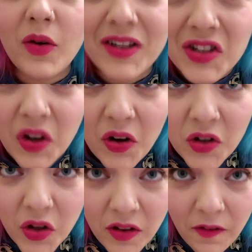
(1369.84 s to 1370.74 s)
I just got
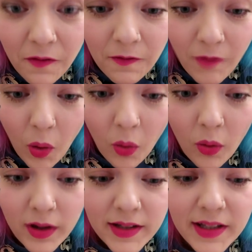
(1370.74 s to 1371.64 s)
another
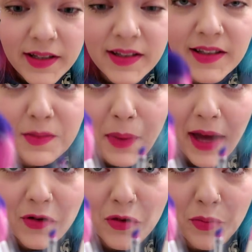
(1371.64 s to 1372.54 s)
4
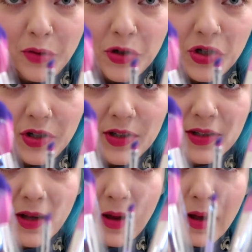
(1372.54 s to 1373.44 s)
Spectrum brushes.